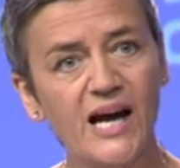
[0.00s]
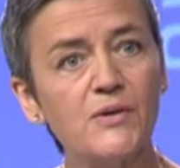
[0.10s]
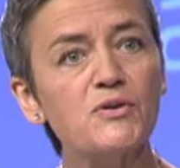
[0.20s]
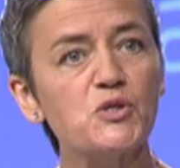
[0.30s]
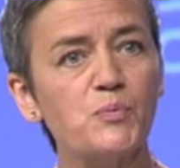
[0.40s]

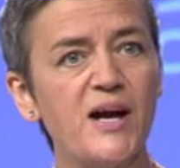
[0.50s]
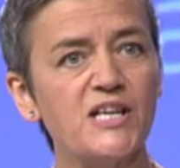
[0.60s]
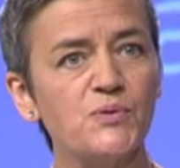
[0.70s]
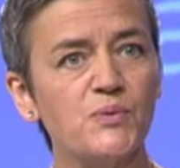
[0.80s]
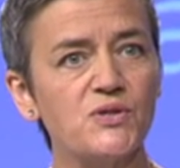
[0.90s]
Irish
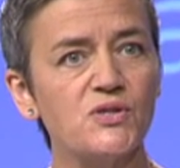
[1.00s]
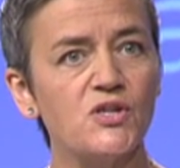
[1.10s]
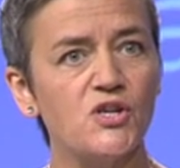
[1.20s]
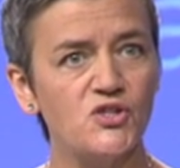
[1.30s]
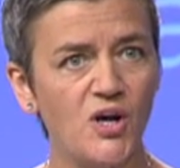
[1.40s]
branch was
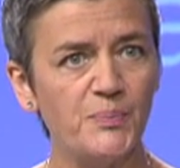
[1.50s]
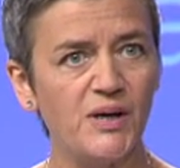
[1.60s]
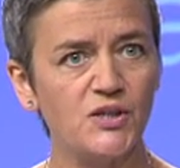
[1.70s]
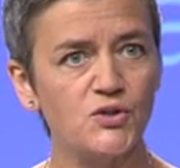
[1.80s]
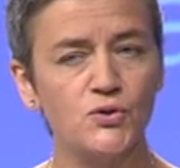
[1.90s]

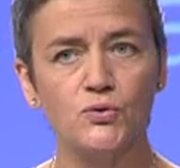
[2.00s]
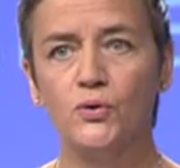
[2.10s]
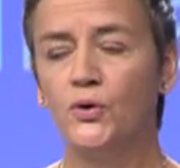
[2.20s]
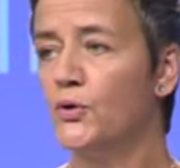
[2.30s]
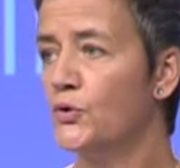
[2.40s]
subject to
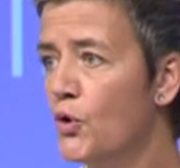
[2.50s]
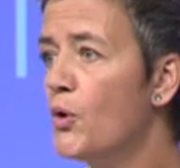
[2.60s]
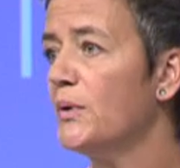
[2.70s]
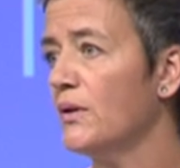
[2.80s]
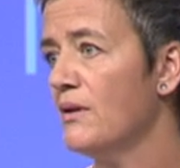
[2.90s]

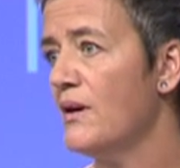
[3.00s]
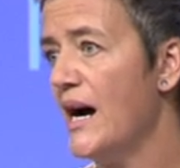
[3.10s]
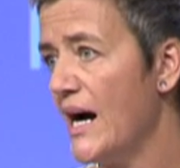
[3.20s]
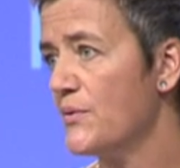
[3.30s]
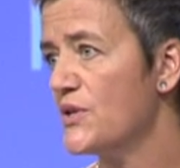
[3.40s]
normal
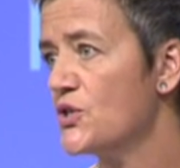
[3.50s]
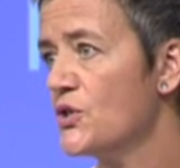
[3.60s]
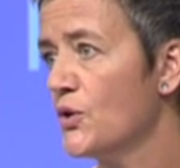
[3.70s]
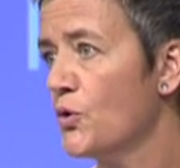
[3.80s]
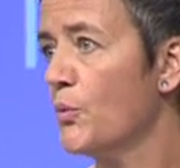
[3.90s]
Irish
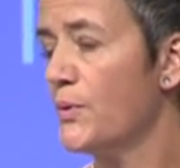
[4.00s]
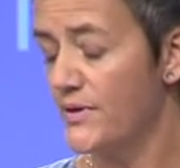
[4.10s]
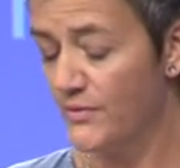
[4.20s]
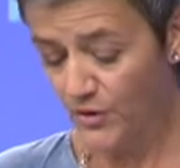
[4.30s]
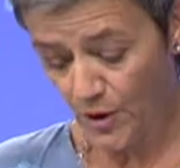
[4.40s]

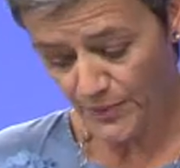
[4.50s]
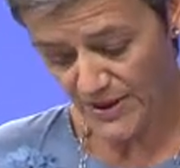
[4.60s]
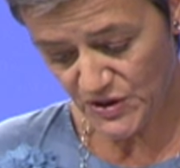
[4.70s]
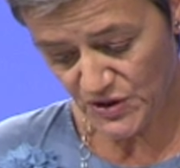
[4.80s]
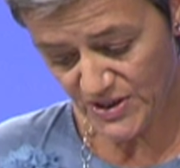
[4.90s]

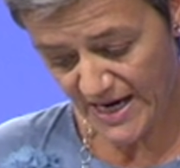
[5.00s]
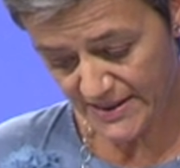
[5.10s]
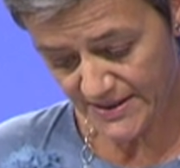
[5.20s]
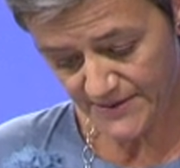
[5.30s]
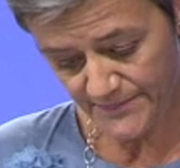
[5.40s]
corporation
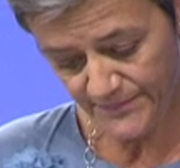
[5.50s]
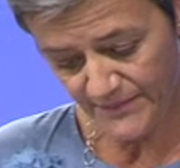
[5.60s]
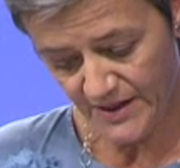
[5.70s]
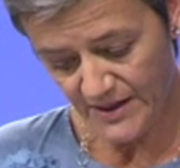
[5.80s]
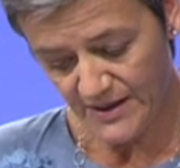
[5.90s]
tax.
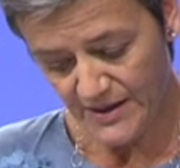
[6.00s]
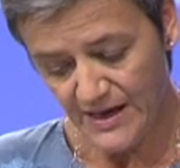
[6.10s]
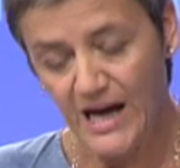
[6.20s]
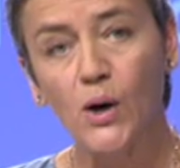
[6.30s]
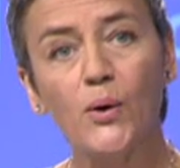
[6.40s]

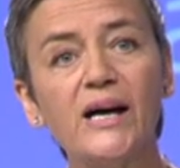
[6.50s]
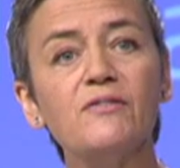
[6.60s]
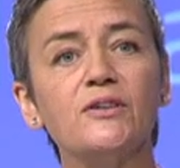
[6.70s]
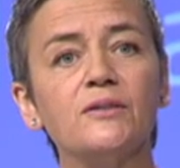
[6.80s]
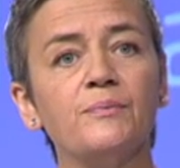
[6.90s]

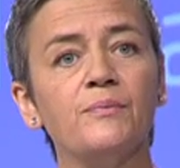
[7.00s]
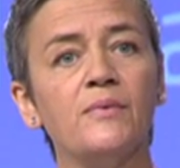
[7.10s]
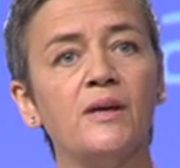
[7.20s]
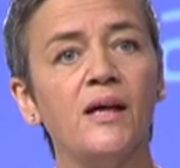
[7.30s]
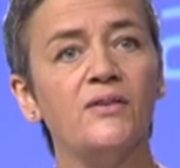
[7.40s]
However,
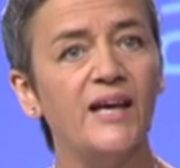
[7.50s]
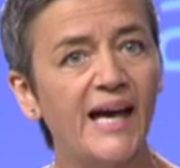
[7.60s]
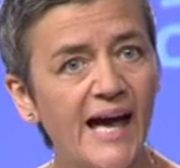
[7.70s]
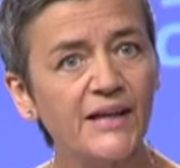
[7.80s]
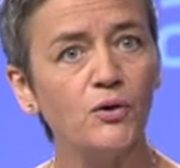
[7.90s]
the
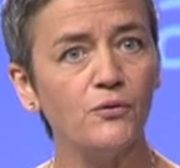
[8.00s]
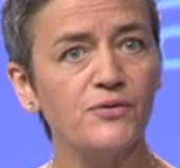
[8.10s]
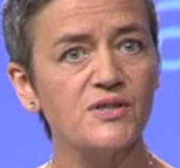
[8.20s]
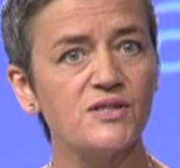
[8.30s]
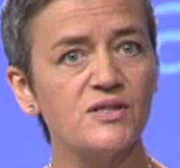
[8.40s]
head
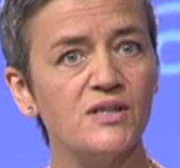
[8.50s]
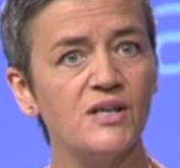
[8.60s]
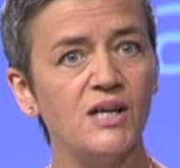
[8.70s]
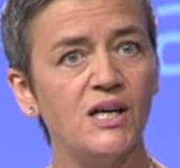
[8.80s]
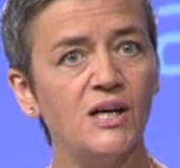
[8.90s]
office
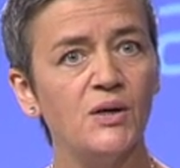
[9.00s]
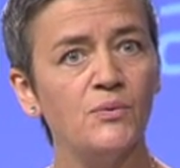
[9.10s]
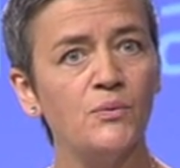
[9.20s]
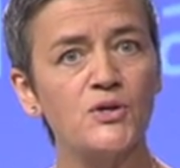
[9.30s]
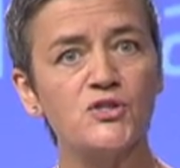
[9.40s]

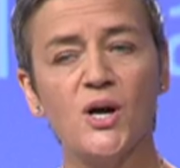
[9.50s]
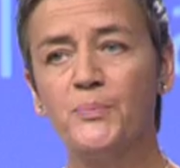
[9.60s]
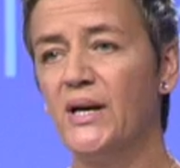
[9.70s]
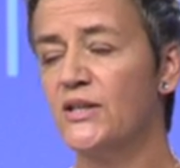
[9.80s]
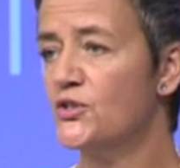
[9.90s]
was
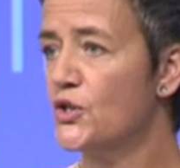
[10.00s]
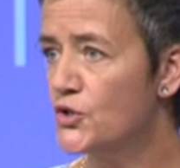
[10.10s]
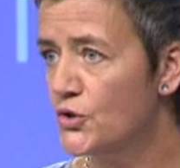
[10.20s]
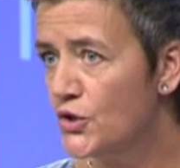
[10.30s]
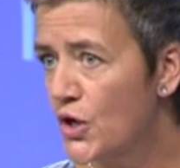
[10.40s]
subject
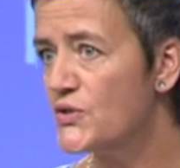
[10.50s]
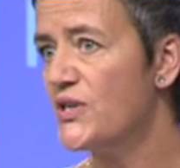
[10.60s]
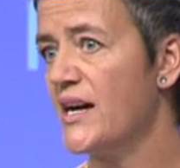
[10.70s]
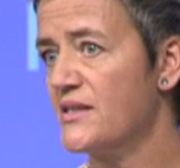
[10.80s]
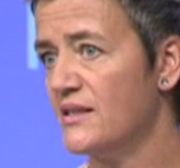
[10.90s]
to no
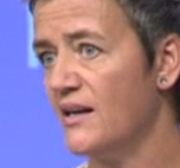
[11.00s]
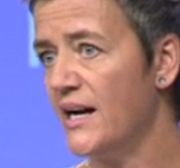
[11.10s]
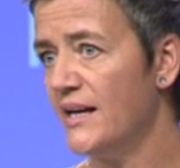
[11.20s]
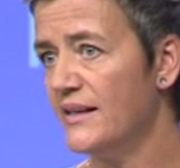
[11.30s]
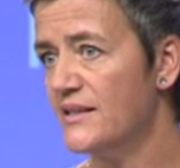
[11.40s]
tax in
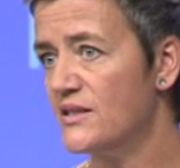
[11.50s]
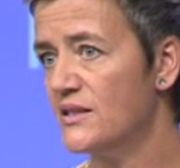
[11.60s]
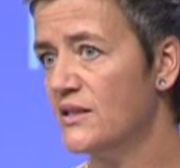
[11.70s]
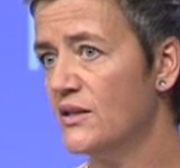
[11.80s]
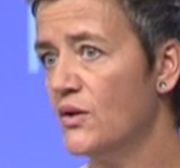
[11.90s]
Ireland
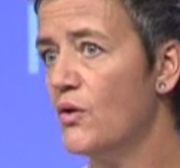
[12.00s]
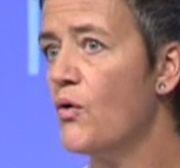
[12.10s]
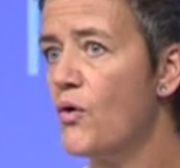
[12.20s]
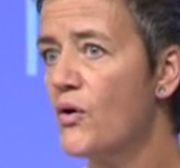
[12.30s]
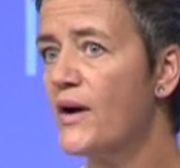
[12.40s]

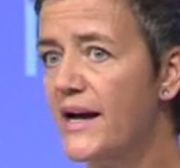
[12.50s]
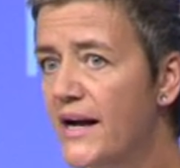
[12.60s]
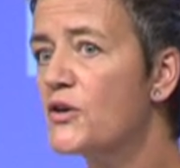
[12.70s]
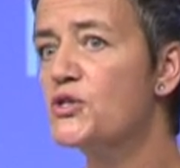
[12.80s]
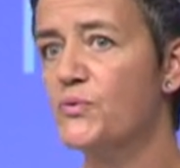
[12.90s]
or
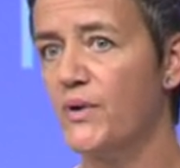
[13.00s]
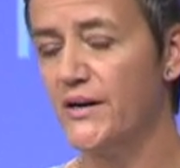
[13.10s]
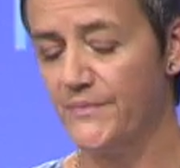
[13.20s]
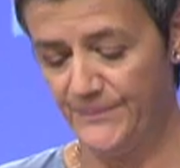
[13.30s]
elsewhere.